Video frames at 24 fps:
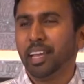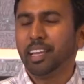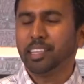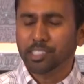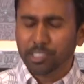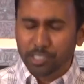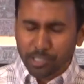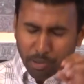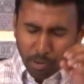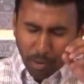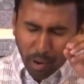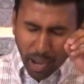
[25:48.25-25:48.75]
And
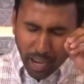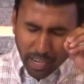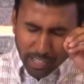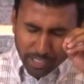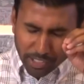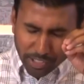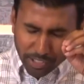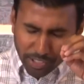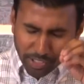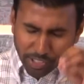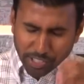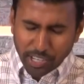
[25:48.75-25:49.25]
so I
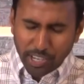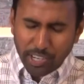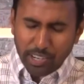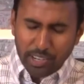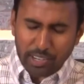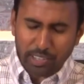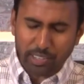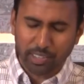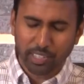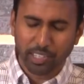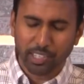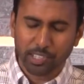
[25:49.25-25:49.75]

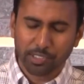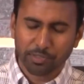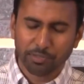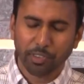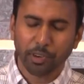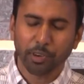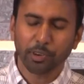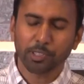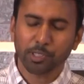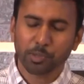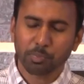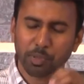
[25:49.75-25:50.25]
share this,
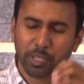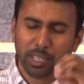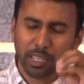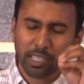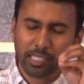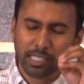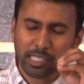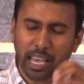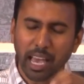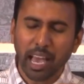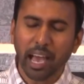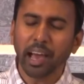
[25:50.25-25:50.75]
folks,
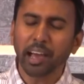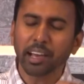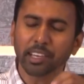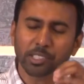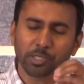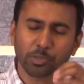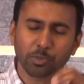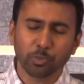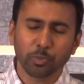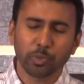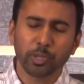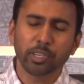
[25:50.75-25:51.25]
because
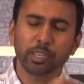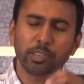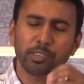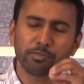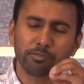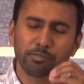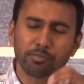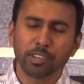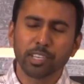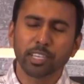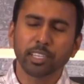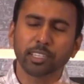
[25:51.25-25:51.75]
as we
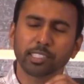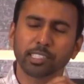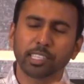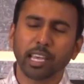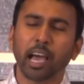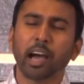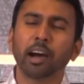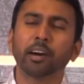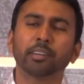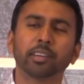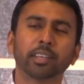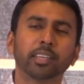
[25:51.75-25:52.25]
reach
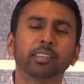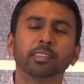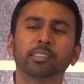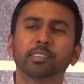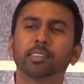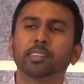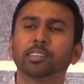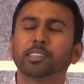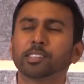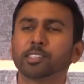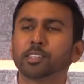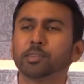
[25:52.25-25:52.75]
out
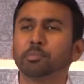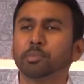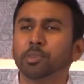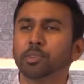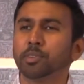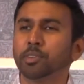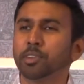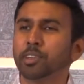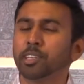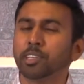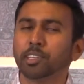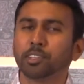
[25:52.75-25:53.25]
into this
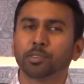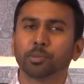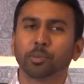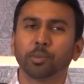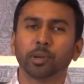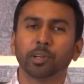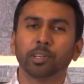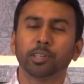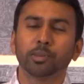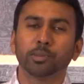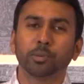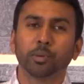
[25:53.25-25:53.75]
community in
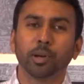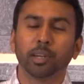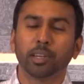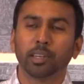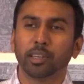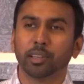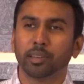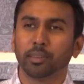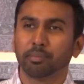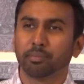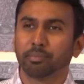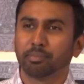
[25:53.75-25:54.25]

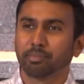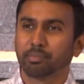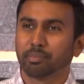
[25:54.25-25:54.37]
2020,